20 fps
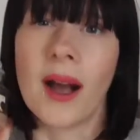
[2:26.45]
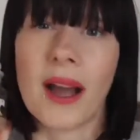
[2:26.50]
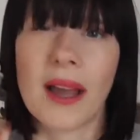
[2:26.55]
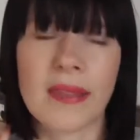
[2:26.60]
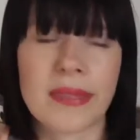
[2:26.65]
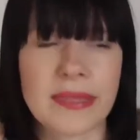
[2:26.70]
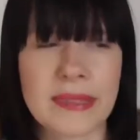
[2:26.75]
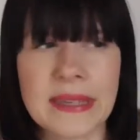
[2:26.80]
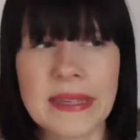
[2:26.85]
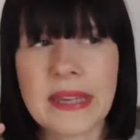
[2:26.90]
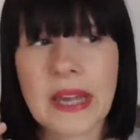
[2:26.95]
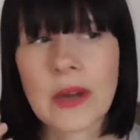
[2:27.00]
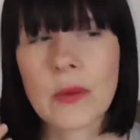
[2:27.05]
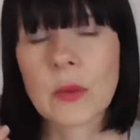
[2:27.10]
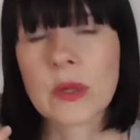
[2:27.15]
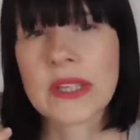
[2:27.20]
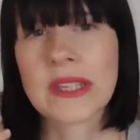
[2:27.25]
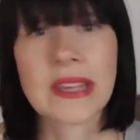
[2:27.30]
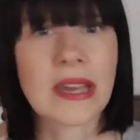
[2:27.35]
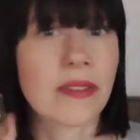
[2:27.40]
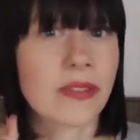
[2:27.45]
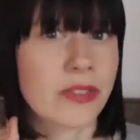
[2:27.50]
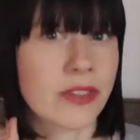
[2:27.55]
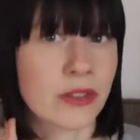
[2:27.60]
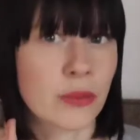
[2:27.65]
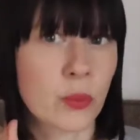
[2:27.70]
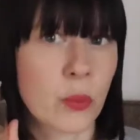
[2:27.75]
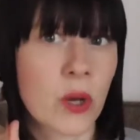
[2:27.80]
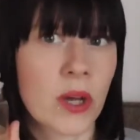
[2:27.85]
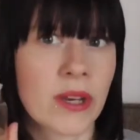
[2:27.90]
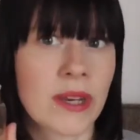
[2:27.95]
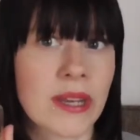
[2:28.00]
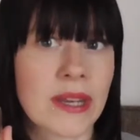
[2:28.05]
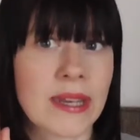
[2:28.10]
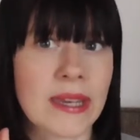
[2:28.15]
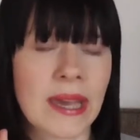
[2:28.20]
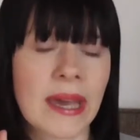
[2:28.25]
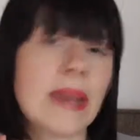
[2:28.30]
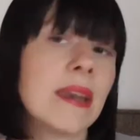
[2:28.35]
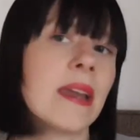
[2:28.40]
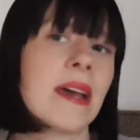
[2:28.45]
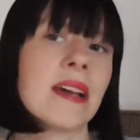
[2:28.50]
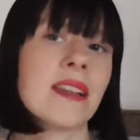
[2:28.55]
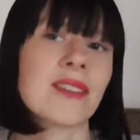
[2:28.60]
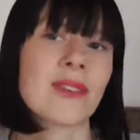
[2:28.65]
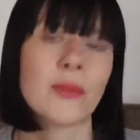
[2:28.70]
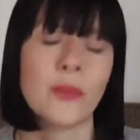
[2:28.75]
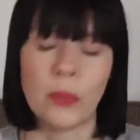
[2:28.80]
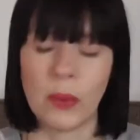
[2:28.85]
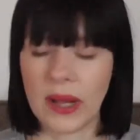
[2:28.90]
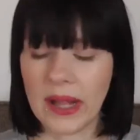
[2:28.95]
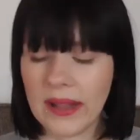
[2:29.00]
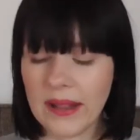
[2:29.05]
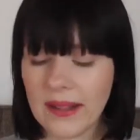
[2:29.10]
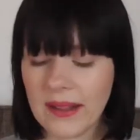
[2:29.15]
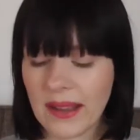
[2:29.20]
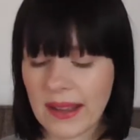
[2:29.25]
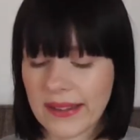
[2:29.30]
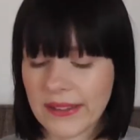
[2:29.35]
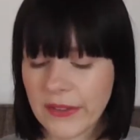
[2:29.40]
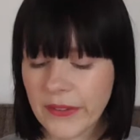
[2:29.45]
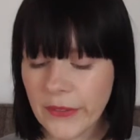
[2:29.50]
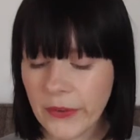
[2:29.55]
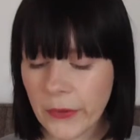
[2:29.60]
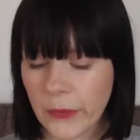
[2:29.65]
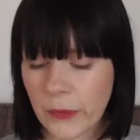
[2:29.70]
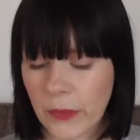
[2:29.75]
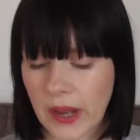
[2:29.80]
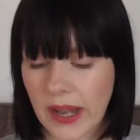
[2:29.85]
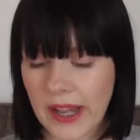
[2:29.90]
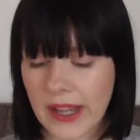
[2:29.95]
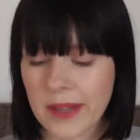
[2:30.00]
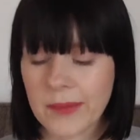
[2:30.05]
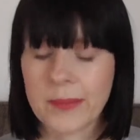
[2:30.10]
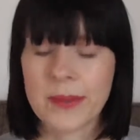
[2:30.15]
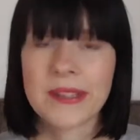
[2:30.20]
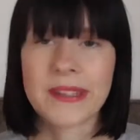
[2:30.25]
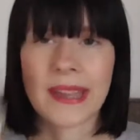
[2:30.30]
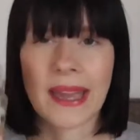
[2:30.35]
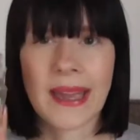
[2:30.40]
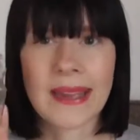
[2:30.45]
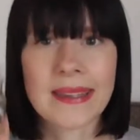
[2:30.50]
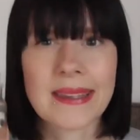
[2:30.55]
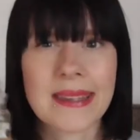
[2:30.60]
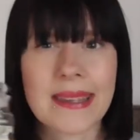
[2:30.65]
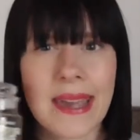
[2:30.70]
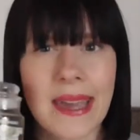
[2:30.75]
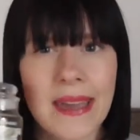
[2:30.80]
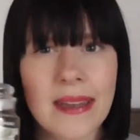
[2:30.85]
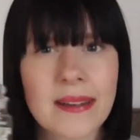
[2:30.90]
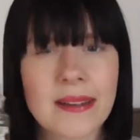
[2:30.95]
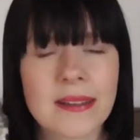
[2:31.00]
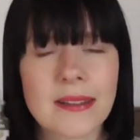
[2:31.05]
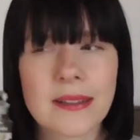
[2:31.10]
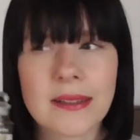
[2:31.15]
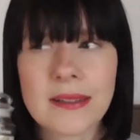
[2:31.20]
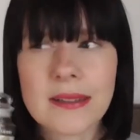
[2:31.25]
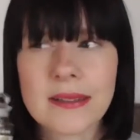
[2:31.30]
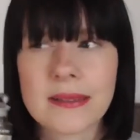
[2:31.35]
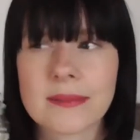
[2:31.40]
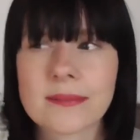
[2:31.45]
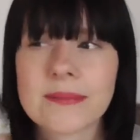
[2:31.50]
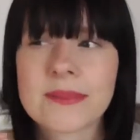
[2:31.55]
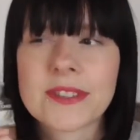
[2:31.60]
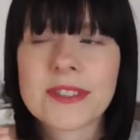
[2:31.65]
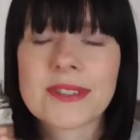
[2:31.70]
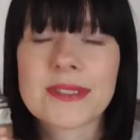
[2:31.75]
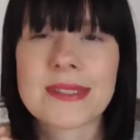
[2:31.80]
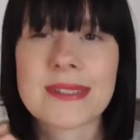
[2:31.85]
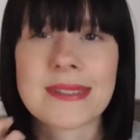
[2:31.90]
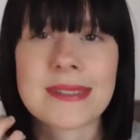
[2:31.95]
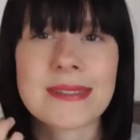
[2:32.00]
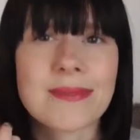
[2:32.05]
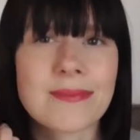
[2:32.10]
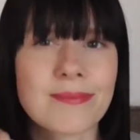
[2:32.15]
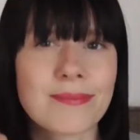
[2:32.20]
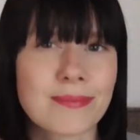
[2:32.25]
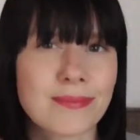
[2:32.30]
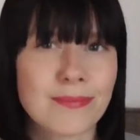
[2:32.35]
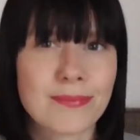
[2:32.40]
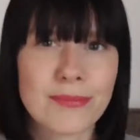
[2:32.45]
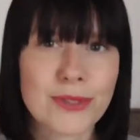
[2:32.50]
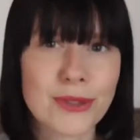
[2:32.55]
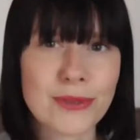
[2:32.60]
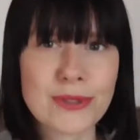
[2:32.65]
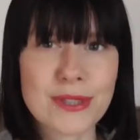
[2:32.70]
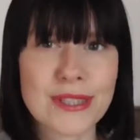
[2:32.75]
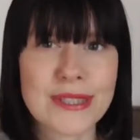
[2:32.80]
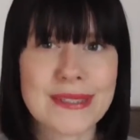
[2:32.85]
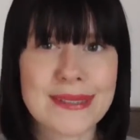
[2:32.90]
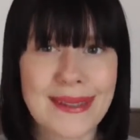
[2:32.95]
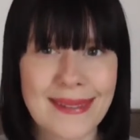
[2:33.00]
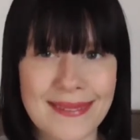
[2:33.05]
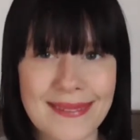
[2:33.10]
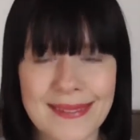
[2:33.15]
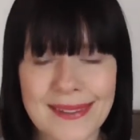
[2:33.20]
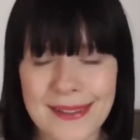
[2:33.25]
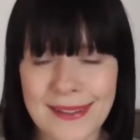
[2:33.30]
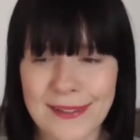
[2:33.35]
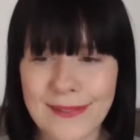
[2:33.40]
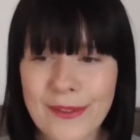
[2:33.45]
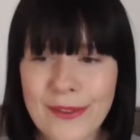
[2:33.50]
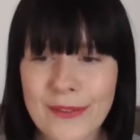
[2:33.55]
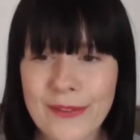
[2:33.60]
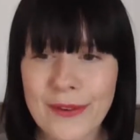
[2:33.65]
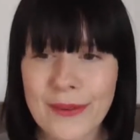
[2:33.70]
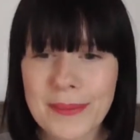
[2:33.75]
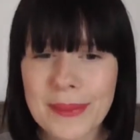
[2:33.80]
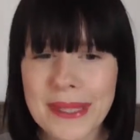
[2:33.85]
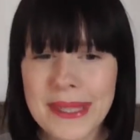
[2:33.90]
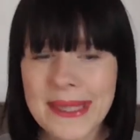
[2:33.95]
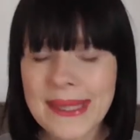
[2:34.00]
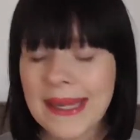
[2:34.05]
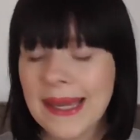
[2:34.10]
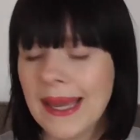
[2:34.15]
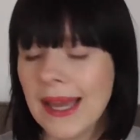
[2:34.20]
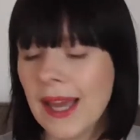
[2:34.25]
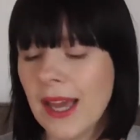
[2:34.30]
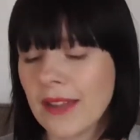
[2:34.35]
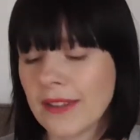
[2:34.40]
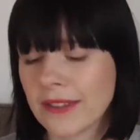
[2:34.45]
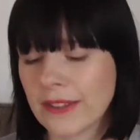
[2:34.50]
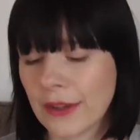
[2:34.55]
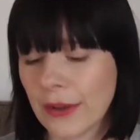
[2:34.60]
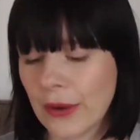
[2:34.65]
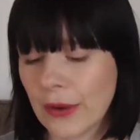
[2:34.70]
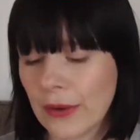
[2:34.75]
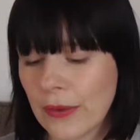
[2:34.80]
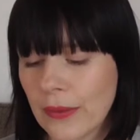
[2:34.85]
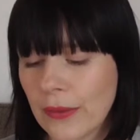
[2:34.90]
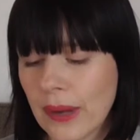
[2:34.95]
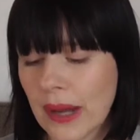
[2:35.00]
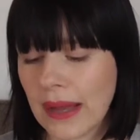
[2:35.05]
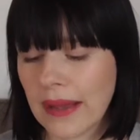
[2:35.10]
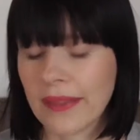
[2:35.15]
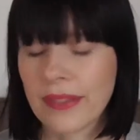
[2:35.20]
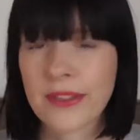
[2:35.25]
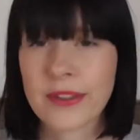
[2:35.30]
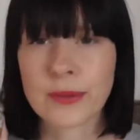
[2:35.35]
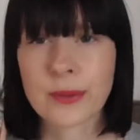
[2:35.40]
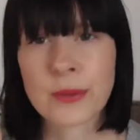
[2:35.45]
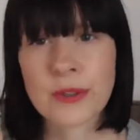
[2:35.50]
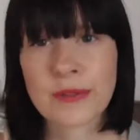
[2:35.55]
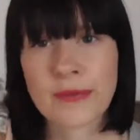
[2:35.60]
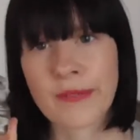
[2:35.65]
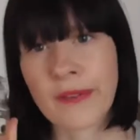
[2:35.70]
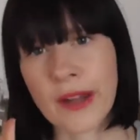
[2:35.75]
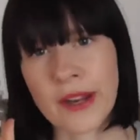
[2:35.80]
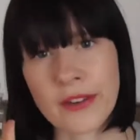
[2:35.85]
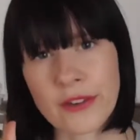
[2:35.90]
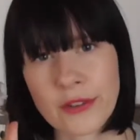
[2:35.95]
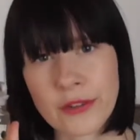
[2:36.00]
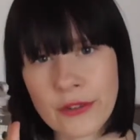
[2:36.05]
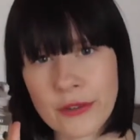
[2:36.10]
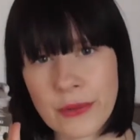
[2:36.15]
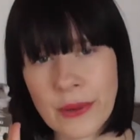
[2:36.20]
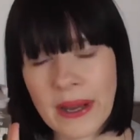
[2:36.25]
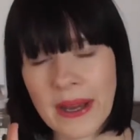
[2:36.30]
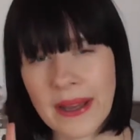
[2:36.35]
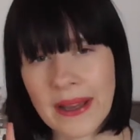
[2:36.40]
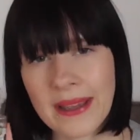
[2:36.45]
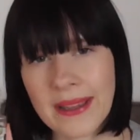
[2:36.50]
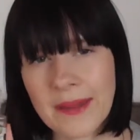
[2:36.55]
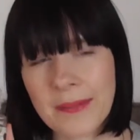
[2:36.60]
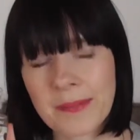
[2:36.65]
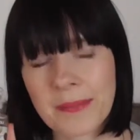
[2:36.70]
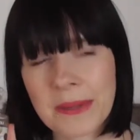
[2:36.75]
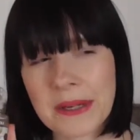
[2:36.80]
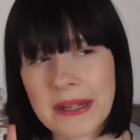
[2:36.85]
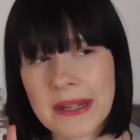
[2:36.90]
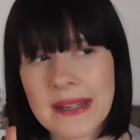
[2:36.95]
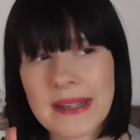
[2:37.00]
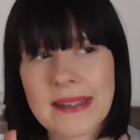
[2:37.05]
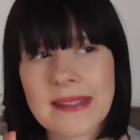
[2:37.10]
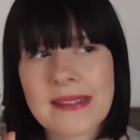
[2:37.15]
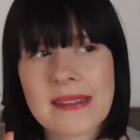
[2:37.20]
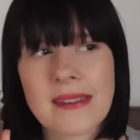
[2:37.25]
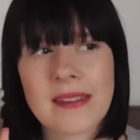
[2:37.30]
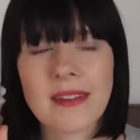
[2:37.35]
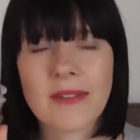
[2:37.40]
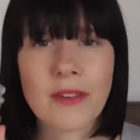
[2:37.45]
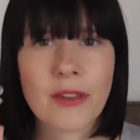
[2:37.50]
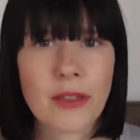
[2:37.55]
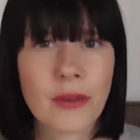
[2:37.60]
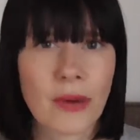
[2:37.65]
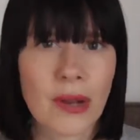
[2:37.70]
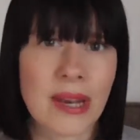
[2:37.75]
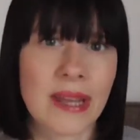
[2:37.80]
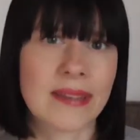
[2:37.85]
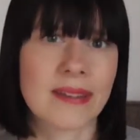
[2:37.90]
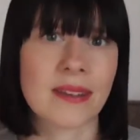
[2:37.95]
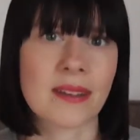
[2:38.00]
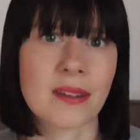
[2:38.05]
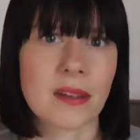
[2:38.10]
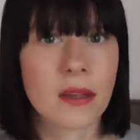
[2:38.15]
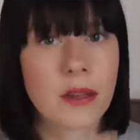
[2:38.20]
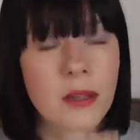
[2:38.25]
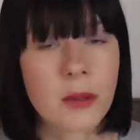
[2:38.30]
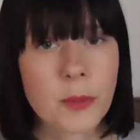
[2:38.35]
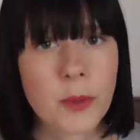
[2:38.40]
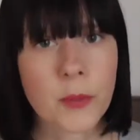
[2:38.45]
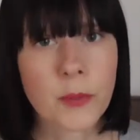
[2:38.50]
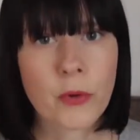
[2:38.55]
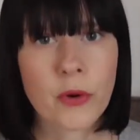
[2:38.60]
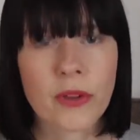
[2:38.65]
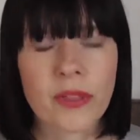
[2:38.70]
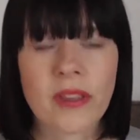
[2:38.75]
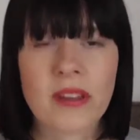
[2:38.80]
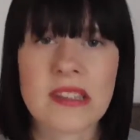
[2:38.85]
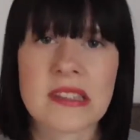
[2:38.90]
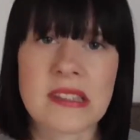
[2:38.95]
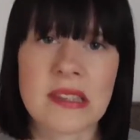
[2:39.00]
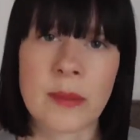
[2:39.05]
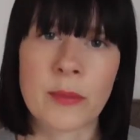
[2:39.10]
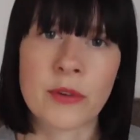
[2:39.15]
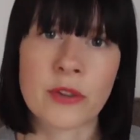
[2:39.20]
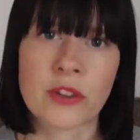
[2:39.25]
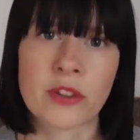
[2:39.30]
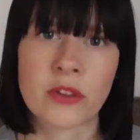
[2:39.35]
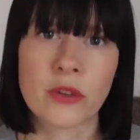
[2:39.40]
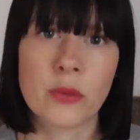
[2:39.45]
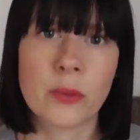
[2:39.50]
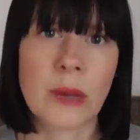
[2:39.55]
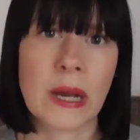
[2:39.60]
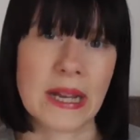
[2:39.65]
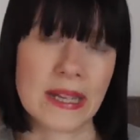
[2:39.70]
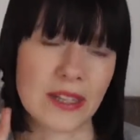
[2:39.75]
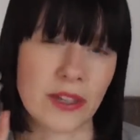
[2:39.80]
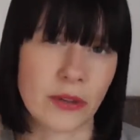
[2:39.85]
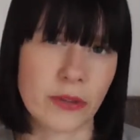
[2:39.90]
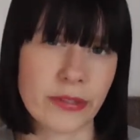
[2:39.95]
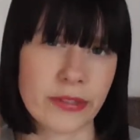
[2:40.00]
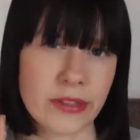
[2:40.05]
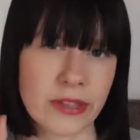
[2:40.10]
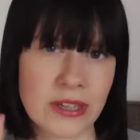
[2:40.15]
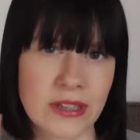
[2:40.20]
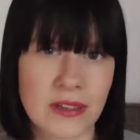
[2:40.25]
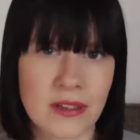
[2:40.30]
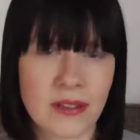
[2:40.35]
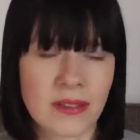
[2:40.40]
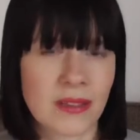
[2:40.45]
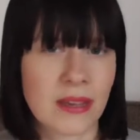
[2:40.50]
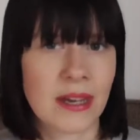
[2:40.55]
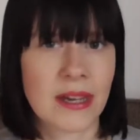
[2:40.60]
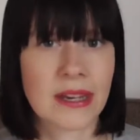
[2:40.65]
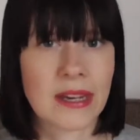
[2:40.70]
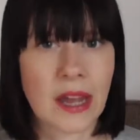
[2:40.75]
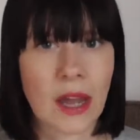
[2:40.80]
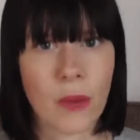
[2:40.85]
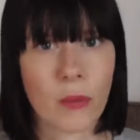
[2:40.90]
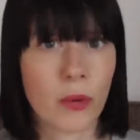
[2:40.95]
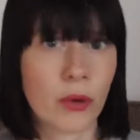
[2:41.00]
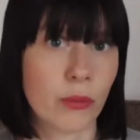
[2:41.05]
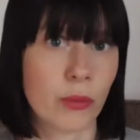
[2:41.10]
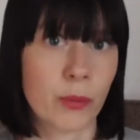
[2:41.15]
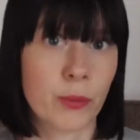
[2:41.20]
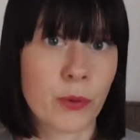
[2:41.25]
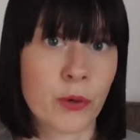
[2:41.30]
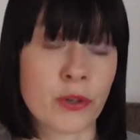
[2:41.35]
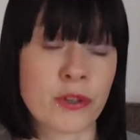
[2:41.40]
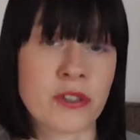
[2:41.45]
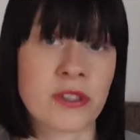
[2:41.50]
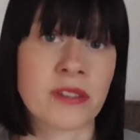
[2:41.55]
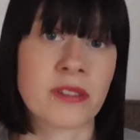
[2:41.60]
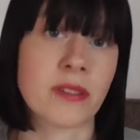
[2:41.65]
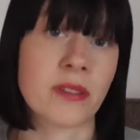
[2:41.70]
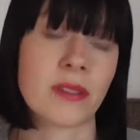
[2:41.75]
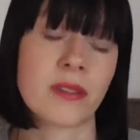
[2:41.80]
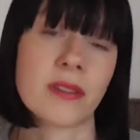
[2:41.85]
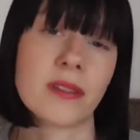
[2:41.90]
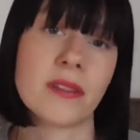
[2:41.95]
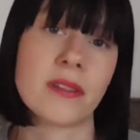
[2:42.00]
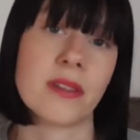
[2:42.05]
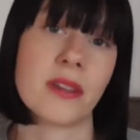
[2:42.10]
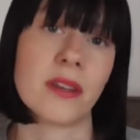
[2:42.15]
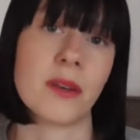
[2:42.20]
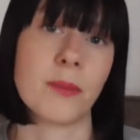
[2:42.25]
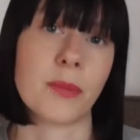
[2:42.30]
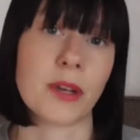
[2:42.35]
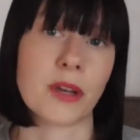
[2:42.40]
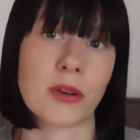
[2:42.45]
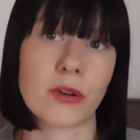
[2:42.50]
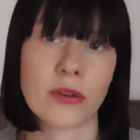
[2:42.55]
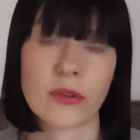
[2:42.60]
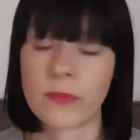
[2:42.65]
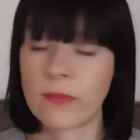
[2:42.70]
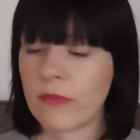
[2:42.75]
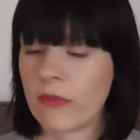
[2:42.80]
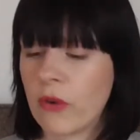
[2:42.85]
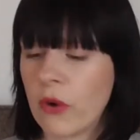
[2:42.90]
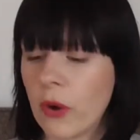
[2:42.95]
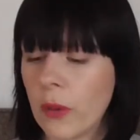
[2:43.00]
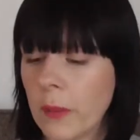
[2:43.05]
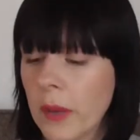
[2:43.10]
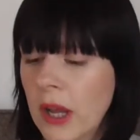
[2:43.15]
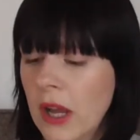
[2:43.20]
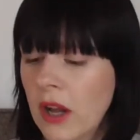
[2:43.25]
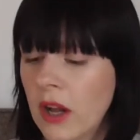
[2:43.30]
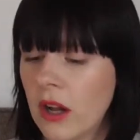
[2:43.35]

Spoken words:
I think I wouldn't get this one again as well. I don't know why, but Yankee Candle just usually doesn't deliver for me. So this was fun to try, but even though I liked it a little bit more than Summer Scoop, I don't think that I will repurchase this in a bigger form.